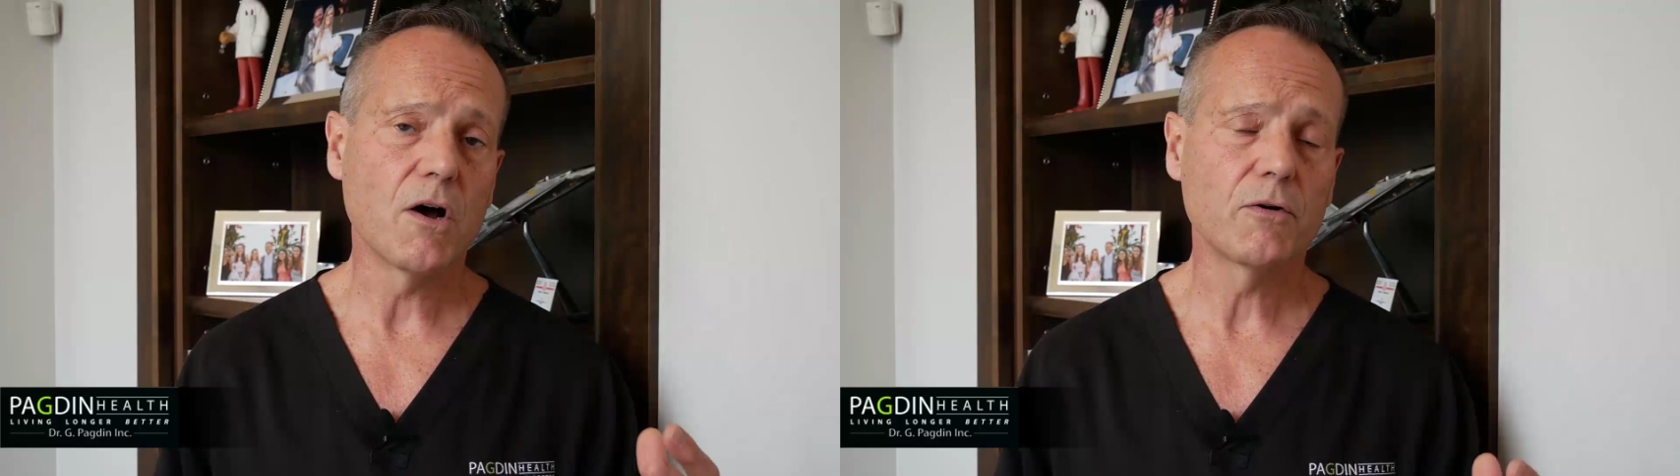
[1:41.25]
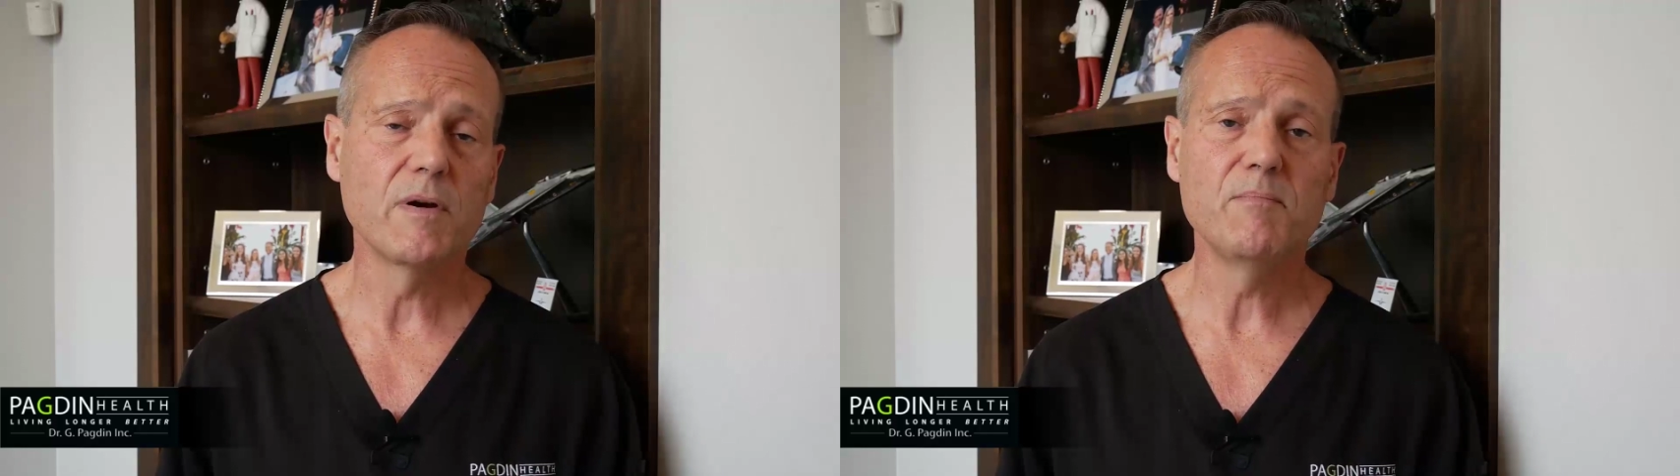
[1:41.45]

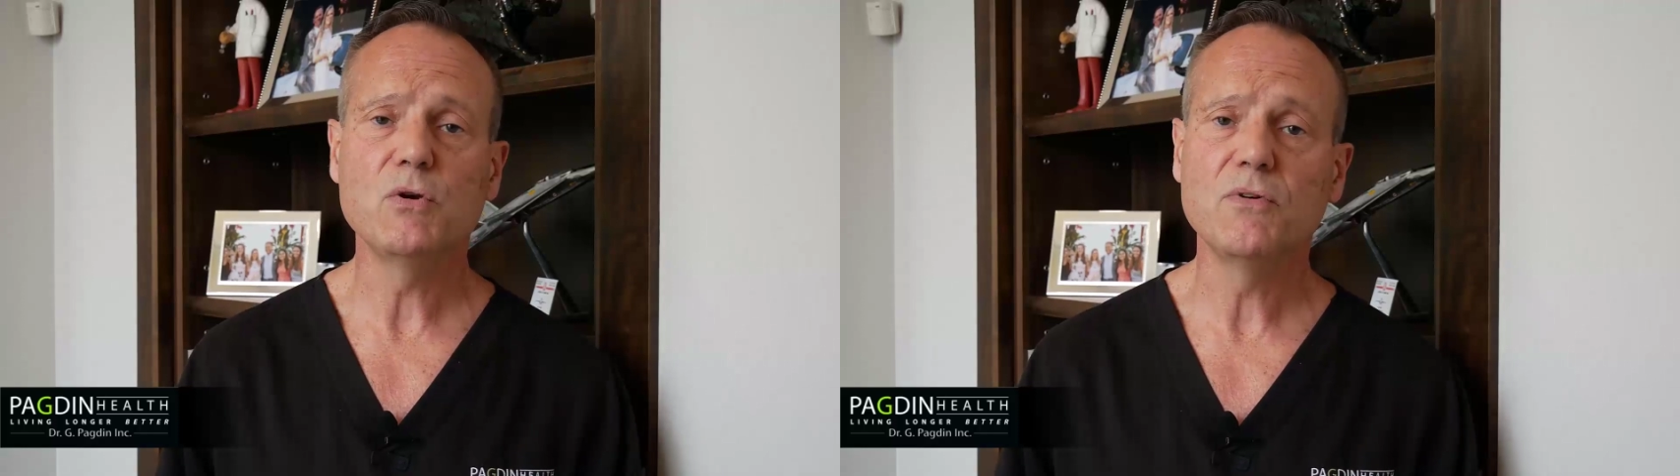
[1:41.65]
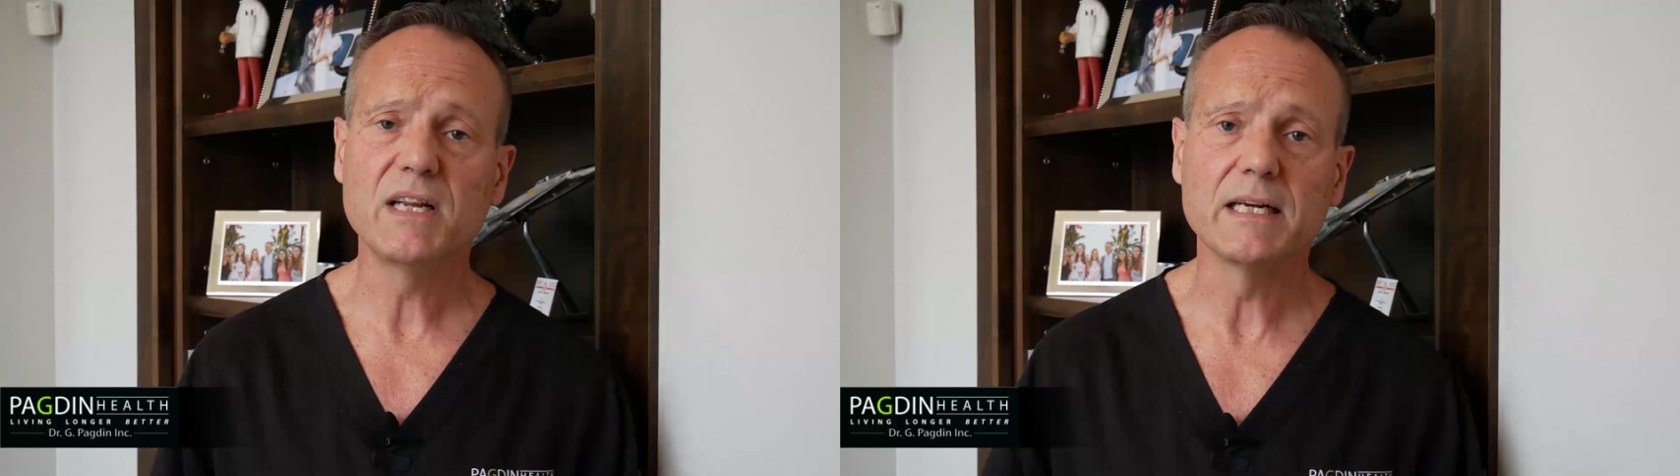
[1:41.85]

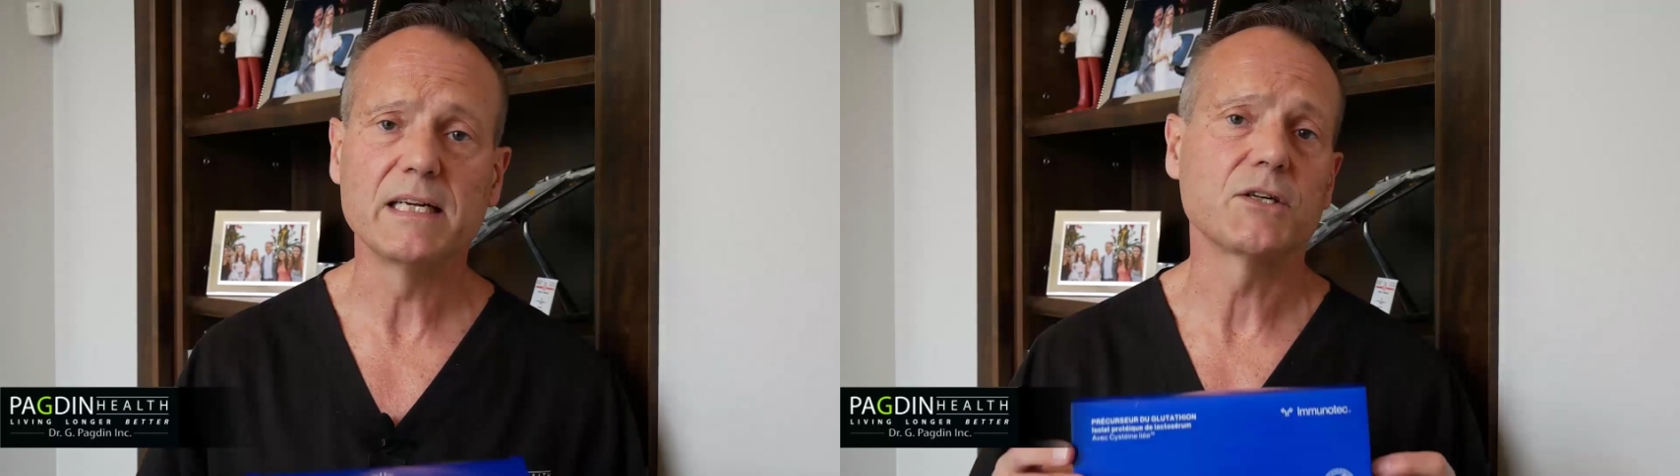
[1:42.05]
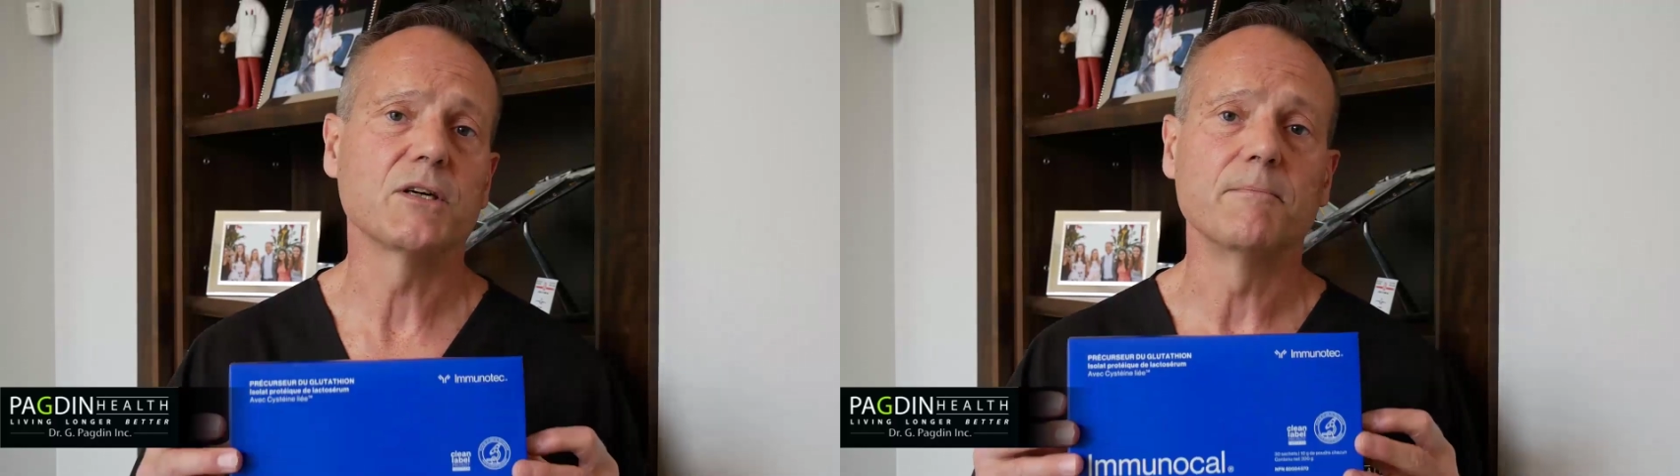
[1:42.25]
autoimmune
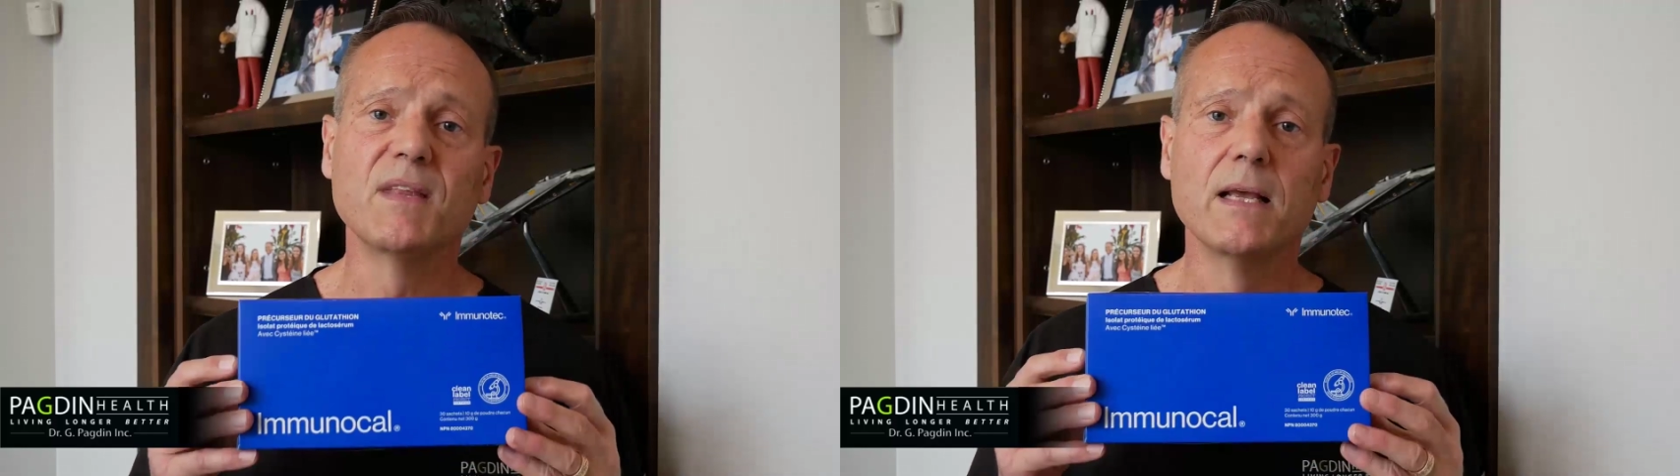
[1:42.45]
condition.